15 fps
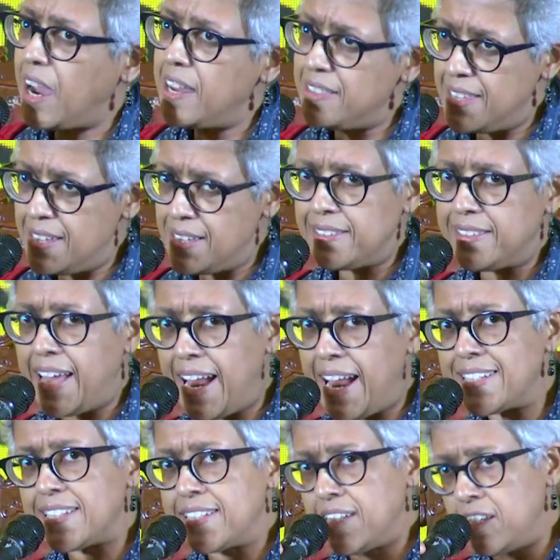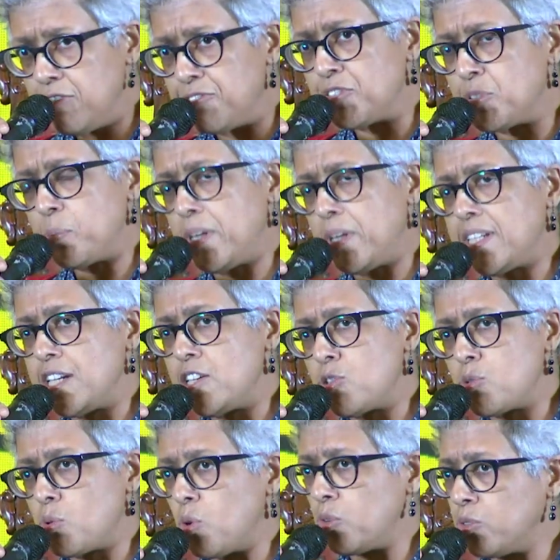think that gift we tend to
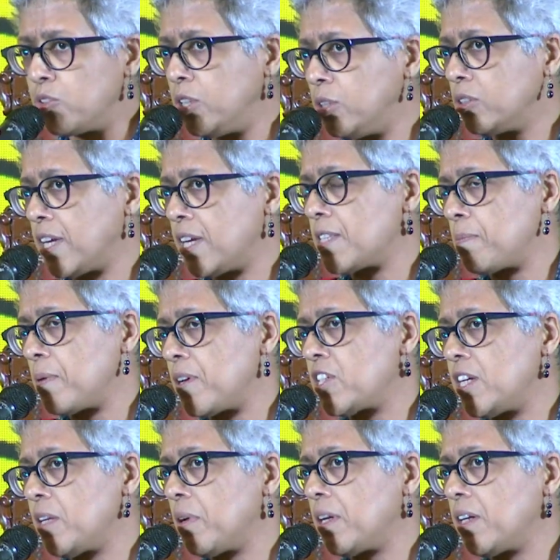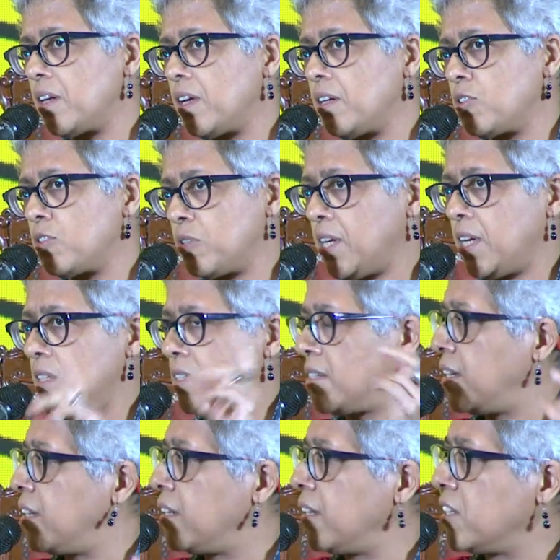overlook, especially when in today's day
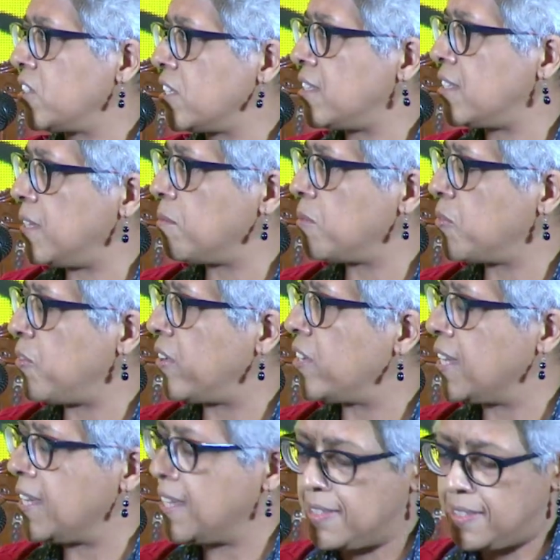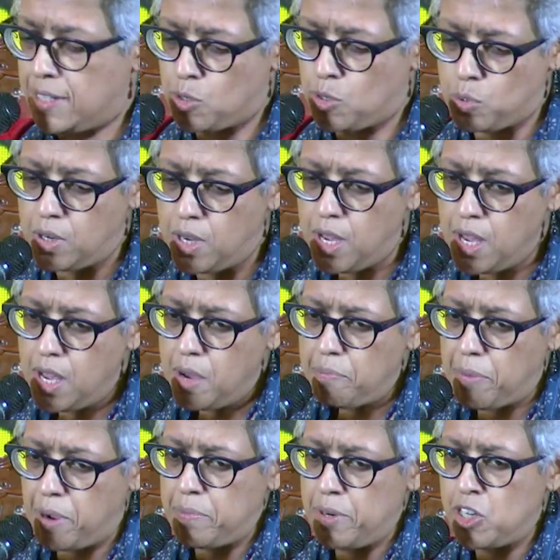and age it seems very easy to
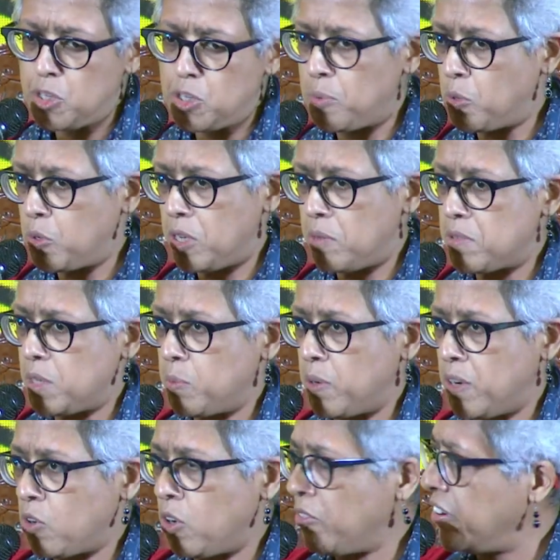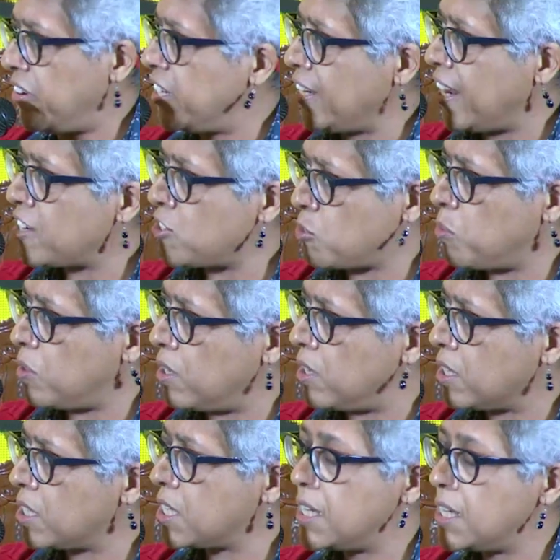publish poems and we're all very
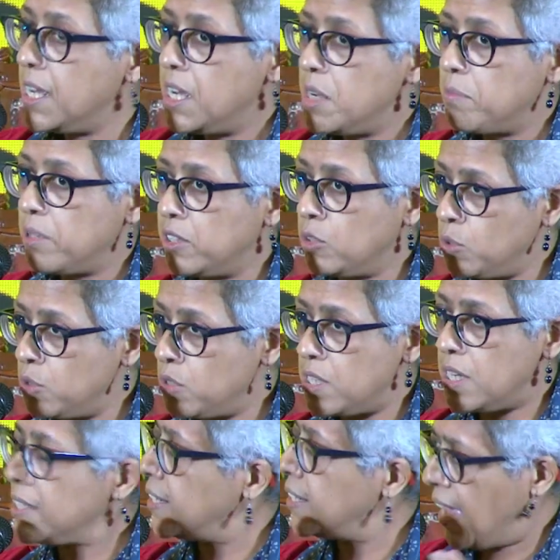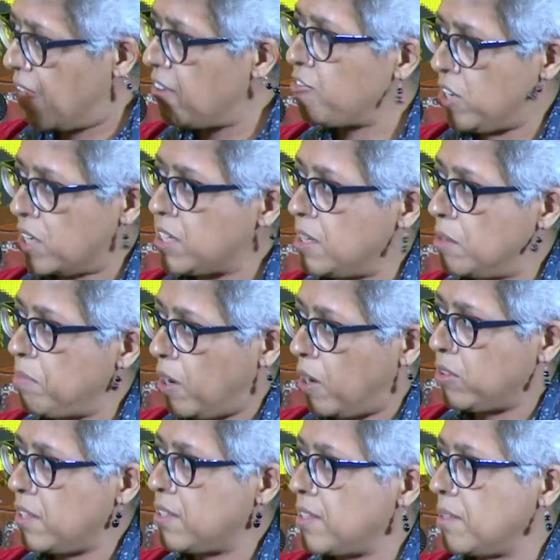networked. But those days, and I have written about
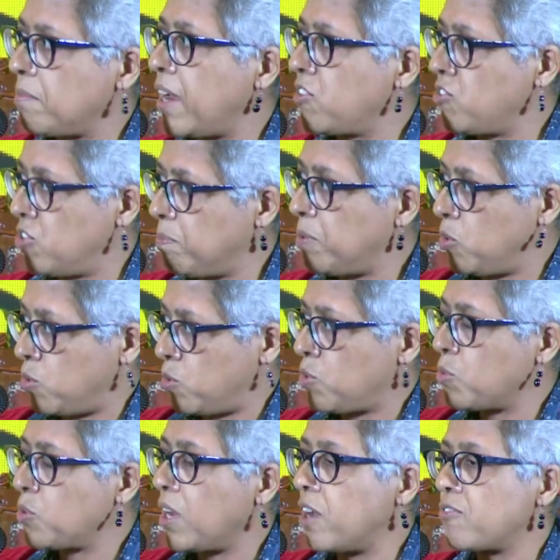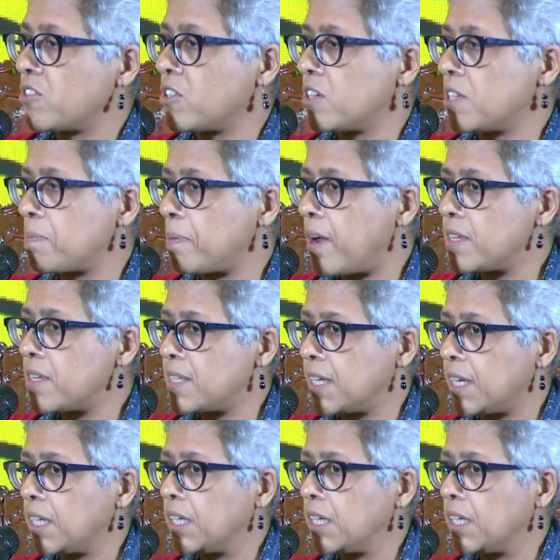this in my tribute soon after his passing,